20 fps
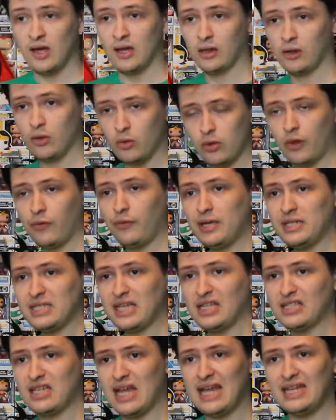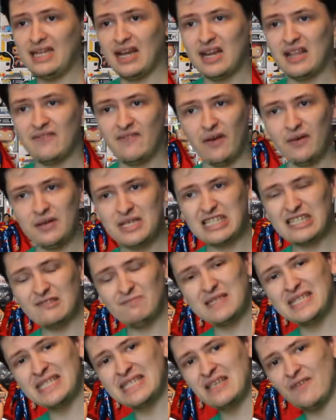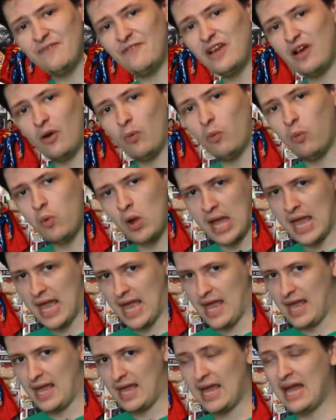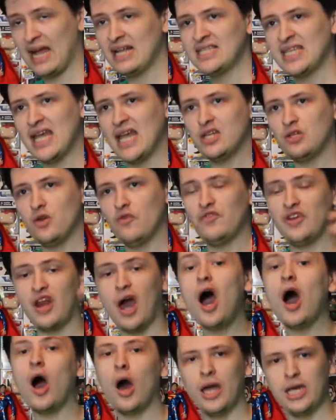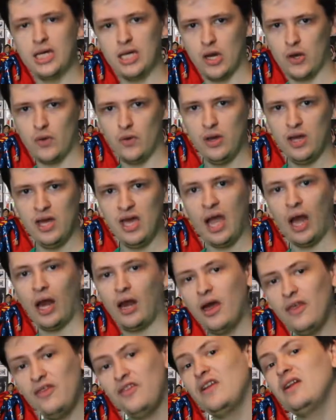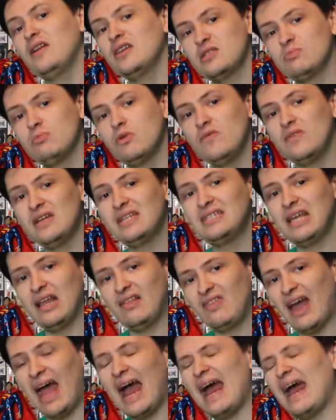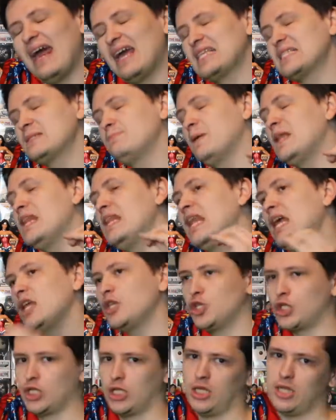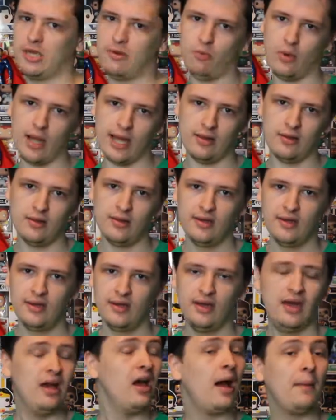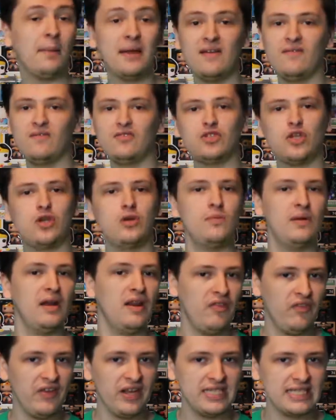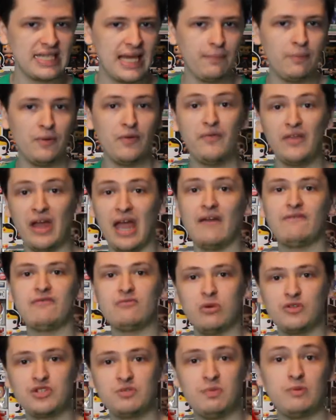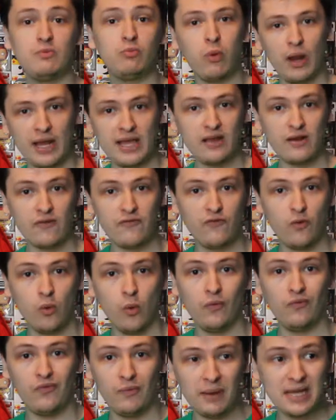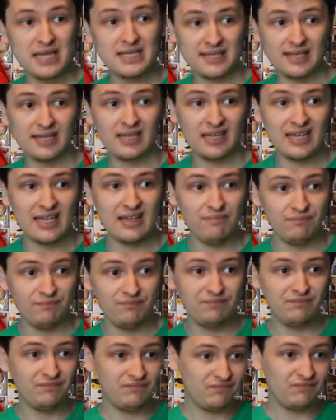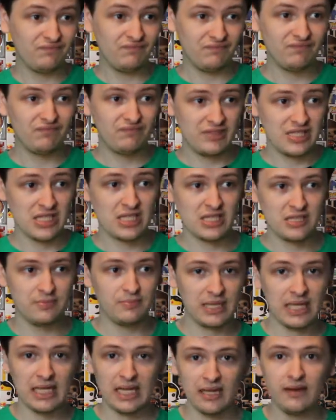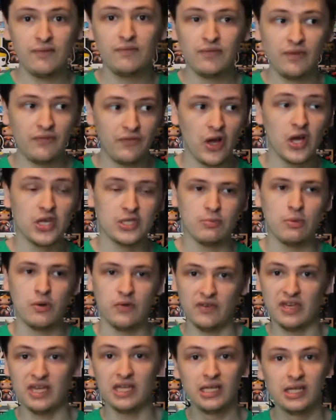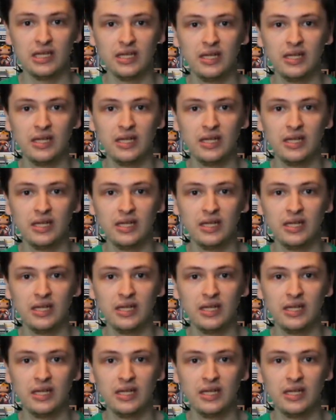Lord of the Rings had to end in a very specific way. It had to end off in a high note. And I think this movie did that exponentially well. I mean, so many things happened that everyone's been waiting for basically since the beginning of the first movie.